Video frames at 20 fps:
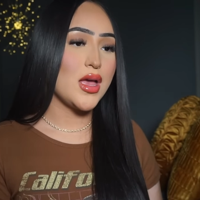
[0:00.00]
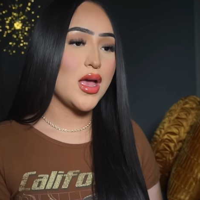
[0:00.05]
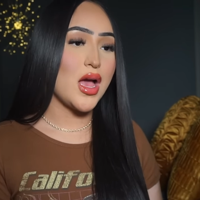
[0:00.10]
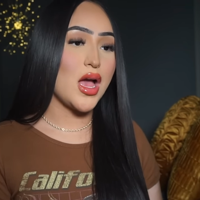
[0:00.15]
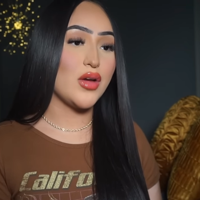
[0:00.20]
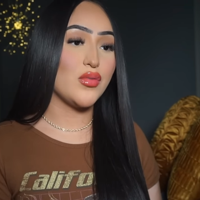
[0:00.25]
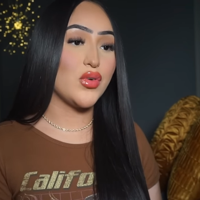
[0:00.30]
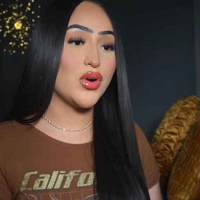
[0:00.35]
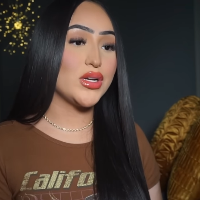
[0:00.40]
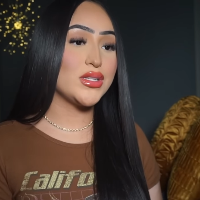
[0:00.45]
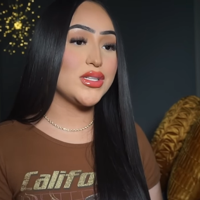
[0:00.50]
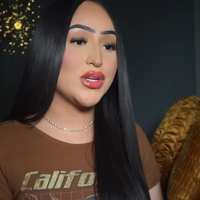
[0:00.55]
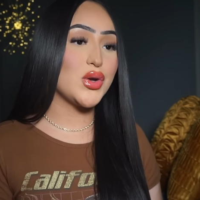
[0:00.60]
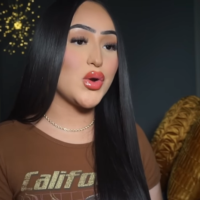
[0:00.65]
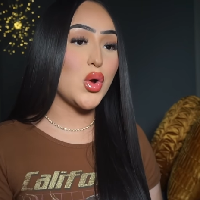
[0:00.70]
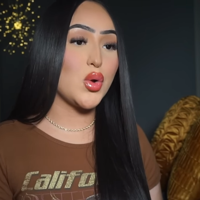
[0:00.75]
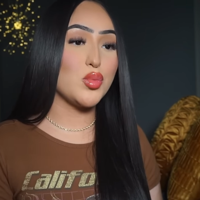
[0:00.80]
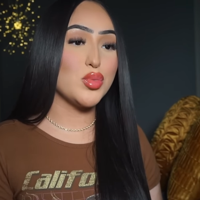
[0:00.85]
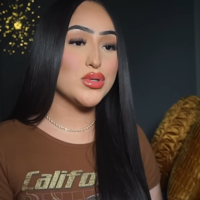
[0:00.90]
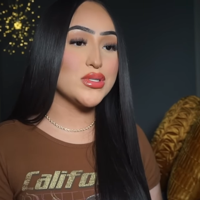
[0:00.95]
I've worked there
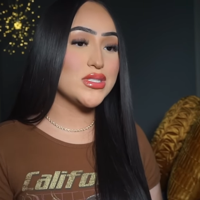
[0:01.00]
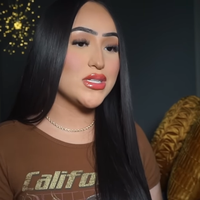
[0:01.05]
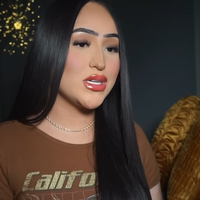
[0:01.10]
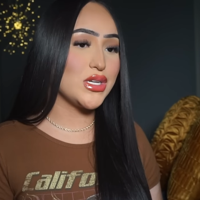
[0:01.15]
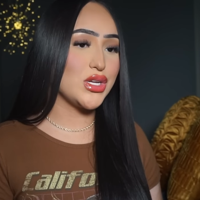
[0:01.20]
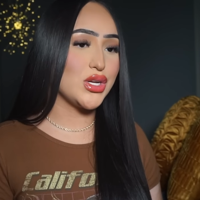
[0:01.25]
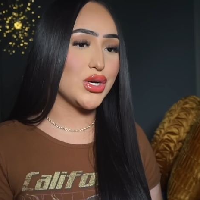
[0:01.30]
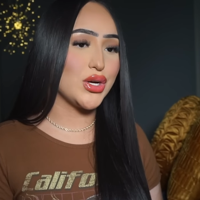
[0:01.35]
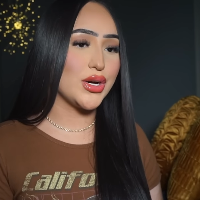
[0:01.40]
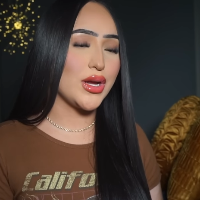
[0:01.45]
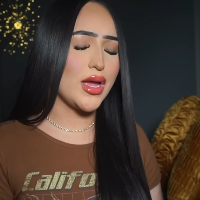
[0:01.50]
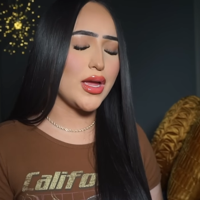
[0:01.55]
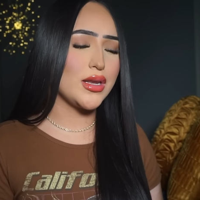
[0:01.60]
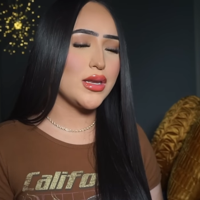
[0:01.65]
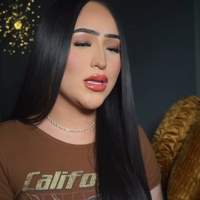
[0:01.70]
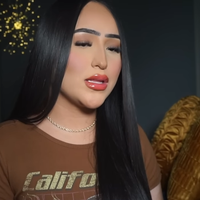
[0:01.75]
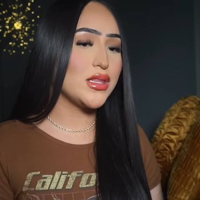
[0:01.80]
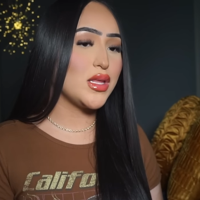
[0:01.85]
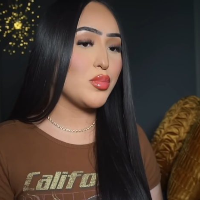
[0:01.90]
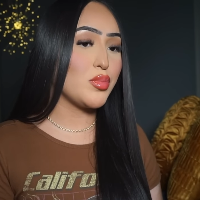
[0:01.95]
almost a year and
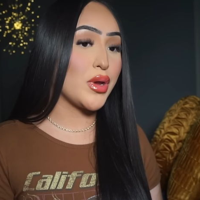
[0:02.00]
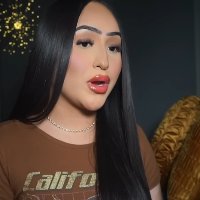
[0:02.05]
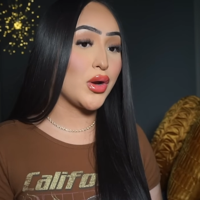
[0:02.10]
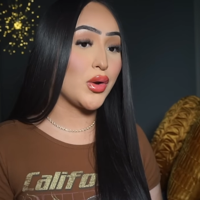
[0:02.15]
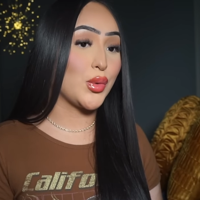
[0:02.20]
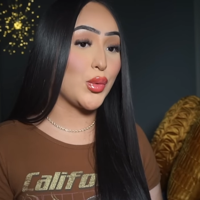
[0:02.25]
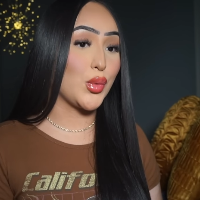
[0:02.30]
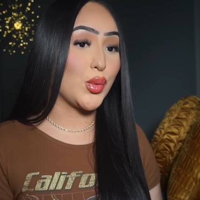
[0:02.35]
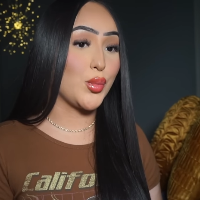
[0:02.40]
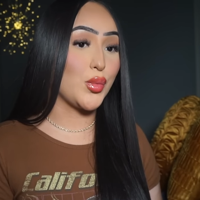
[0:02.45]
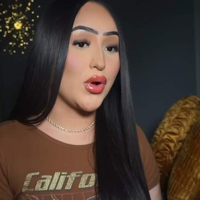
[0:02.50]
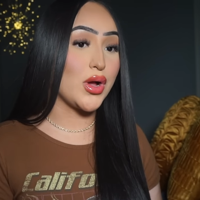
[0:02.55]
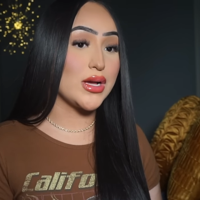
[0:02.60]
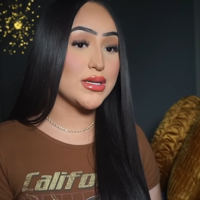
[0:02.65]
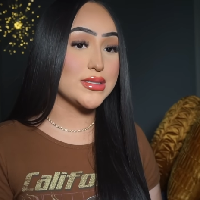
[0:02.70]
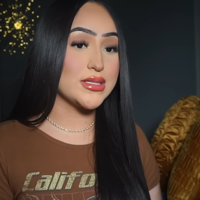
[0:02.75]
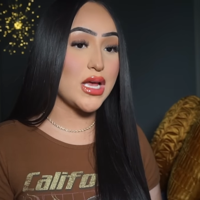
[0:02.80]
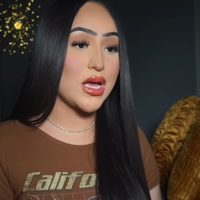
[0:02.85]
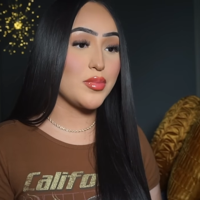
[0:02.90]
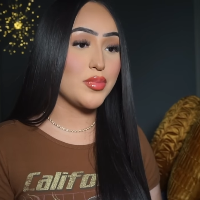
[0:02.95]
nothing paranormal
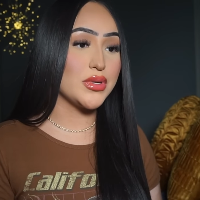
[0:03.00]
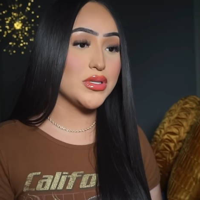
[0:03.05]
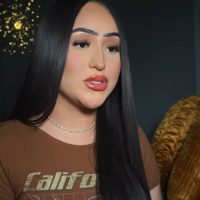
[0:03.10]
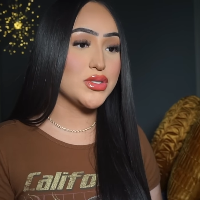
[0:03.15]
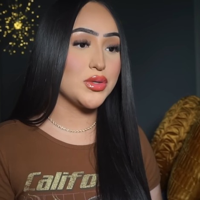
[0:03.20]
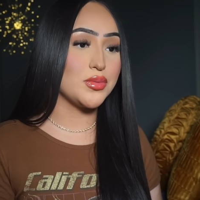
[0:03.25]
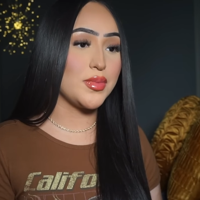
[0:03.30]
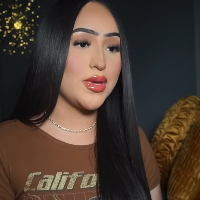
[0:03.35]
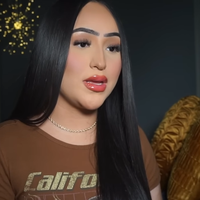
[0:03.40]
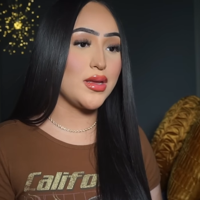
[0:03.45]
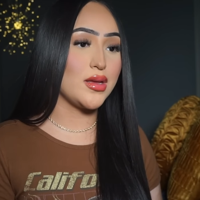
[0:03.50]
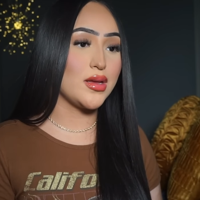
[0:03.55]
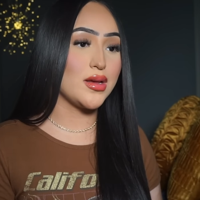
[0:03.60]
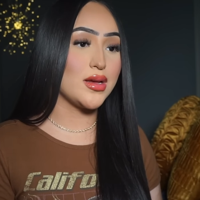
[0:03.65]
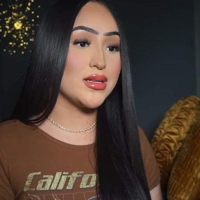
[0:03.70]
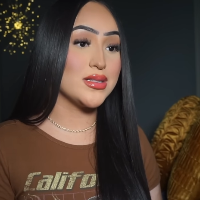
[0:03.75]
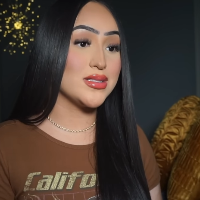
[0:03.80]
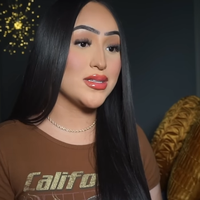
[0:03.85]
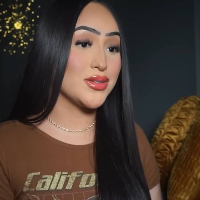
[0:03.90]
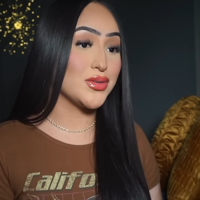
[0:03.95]
has happened to me
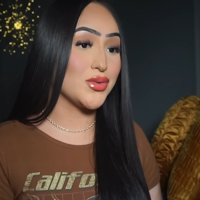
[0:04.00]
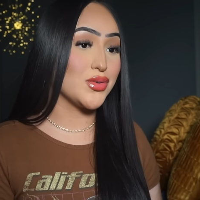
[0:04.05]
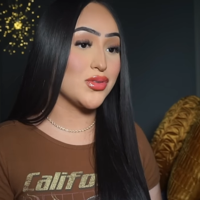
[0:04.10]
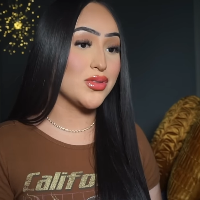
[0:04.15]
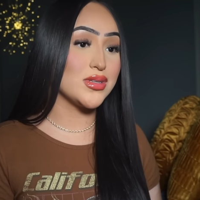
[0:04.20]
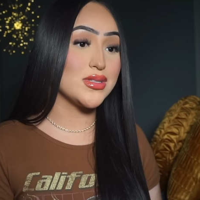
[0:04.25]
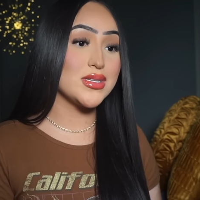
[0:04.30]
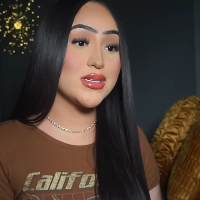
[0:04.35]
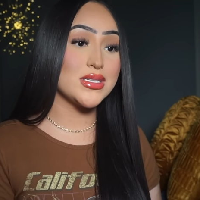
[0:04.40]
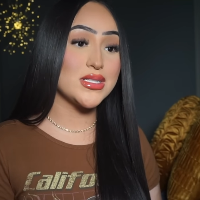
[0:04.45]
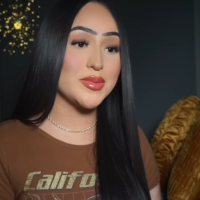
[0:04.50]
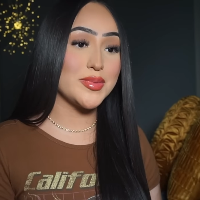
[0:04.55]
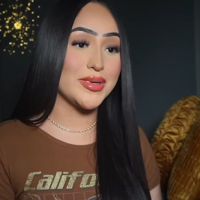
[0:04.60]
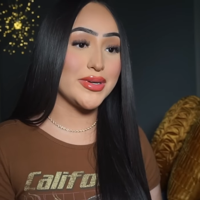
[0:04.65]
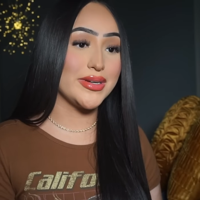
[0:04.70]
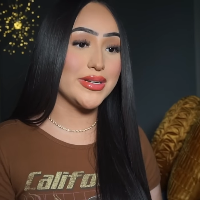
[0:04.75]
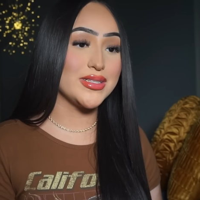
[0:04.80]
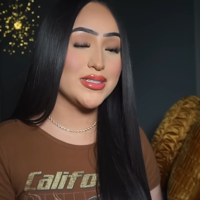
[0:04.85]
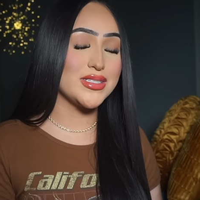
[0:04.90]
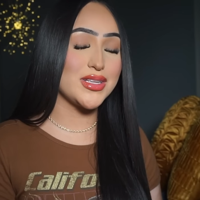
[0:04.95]
until this
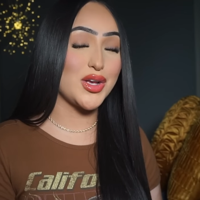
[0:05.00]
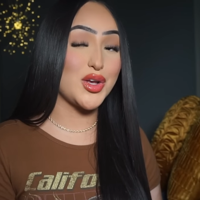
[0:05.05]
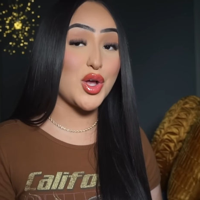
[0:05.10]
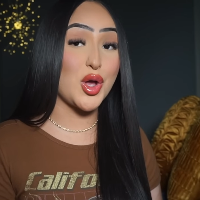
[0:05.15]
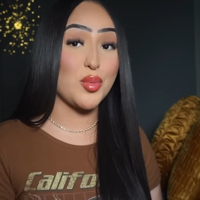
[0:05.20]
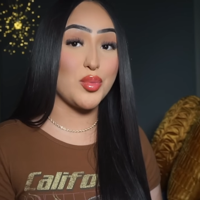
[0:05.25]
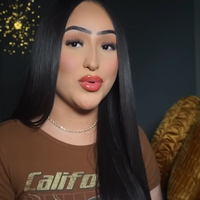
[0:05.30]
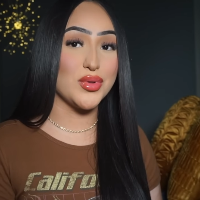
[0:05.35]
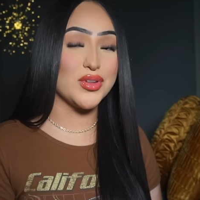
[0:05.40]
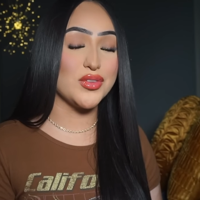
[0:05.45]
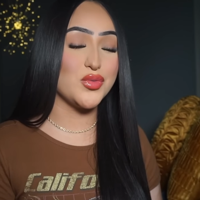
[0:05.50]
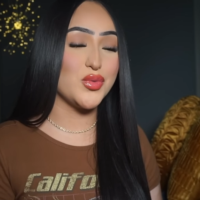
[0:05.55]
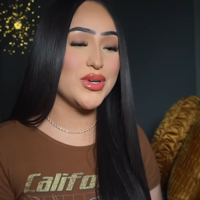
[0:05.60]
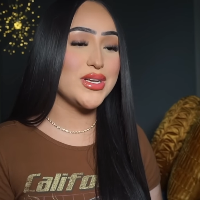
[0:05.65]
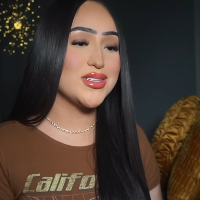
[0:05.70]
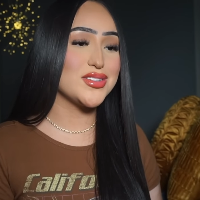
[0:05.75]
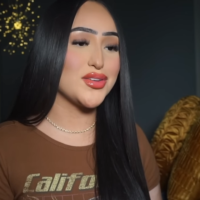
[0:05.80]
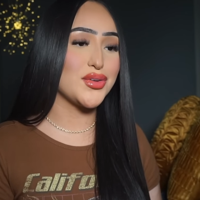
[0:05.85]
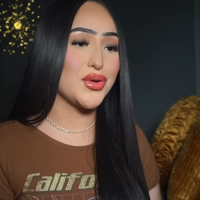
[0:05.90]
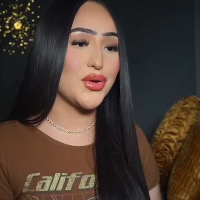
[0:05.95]
experience a couple of
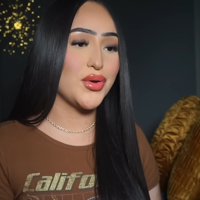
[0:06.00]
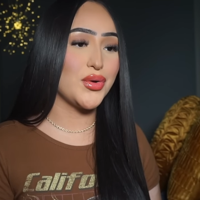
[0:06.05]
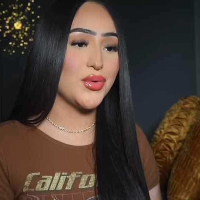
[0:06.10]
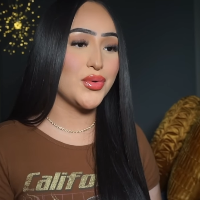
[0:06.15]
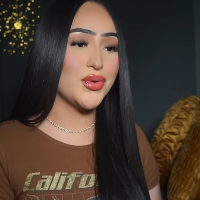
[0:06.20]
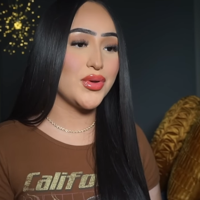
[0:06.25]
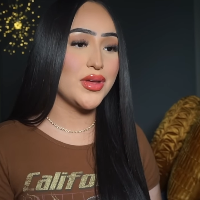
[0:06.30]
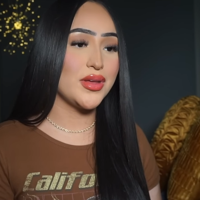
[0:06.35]
weeks ago.